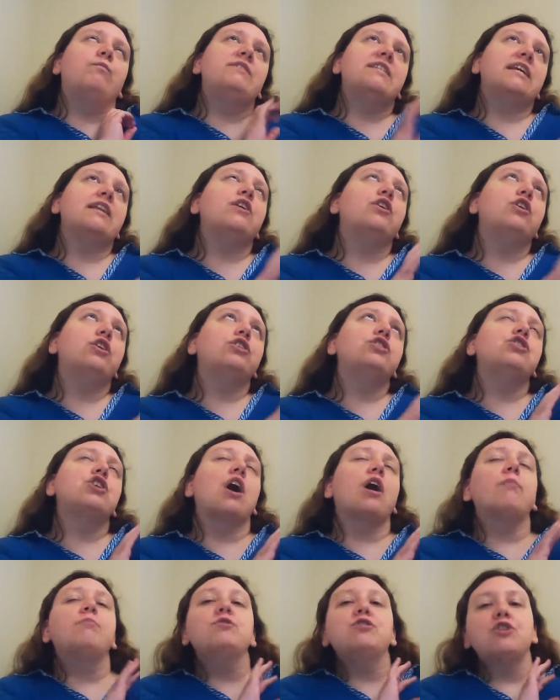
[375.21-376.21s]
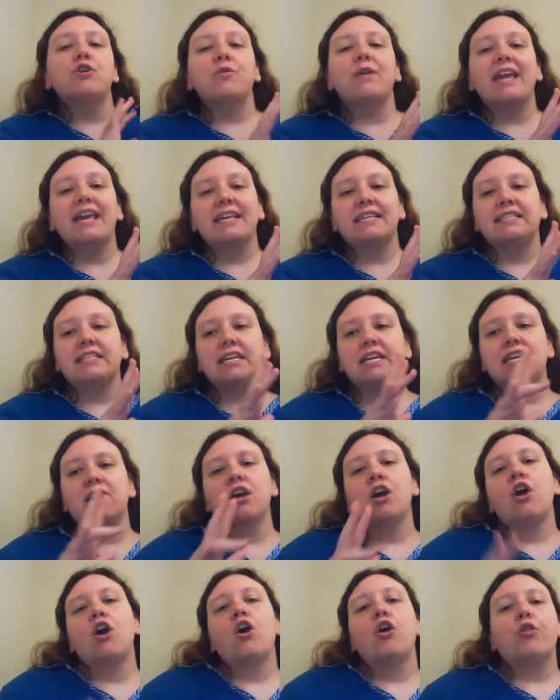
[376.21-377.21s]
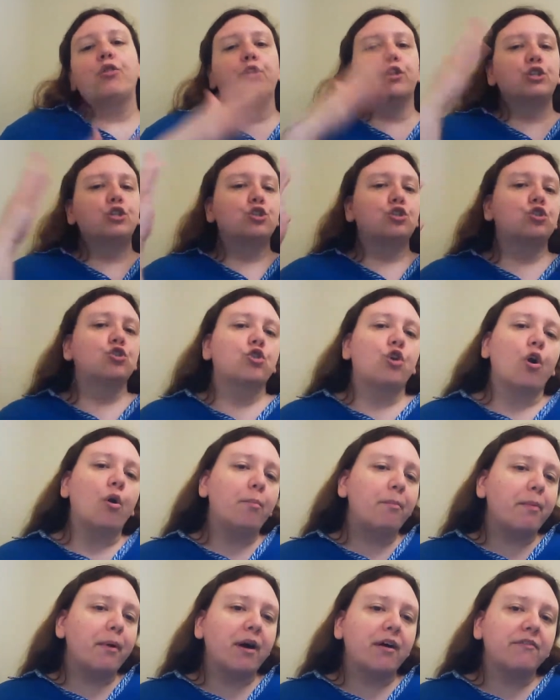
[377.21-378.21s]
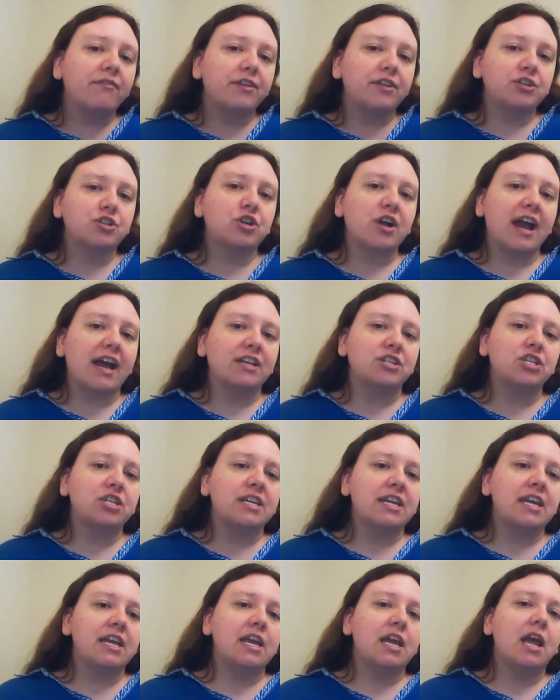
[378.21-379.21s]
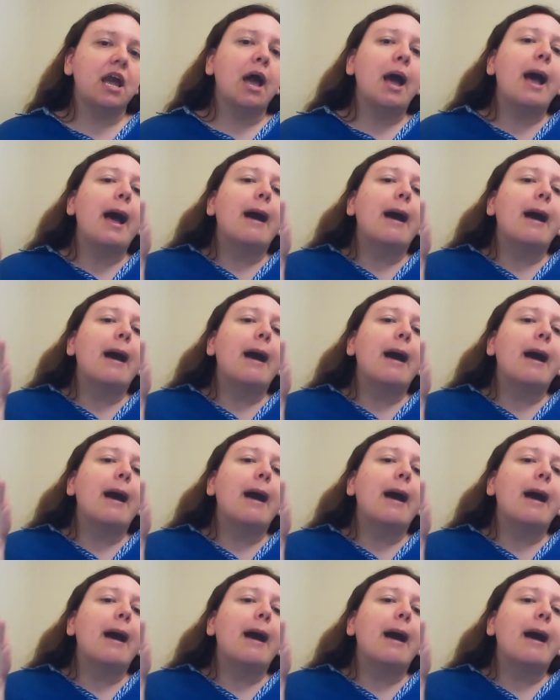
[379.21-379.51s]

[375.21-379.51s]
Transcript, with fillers: did a good job showcasing the scope of the tragedy,